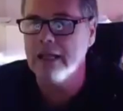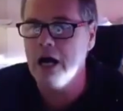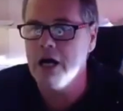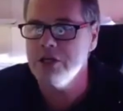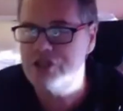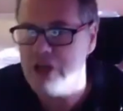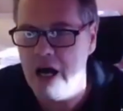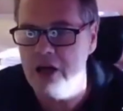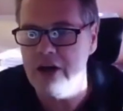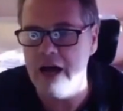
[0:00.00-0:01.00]
asks,
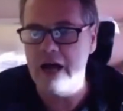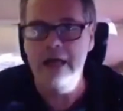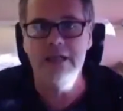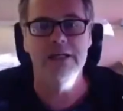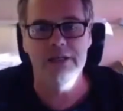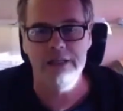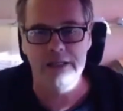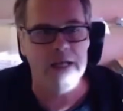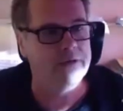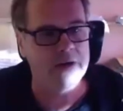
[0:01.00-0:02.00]
are there any,
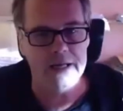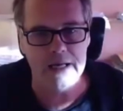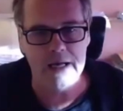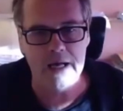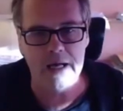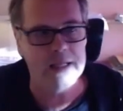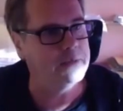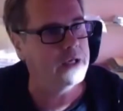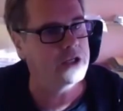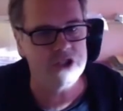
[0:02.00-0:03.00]
have I, let
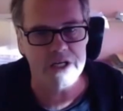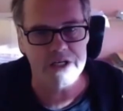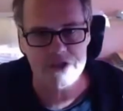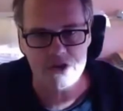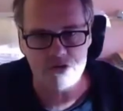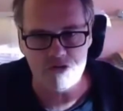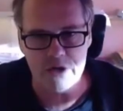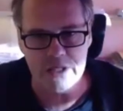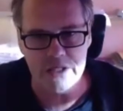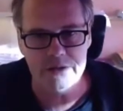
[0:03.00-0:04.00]
me unshare
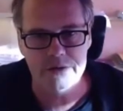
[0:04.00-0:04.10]
screen.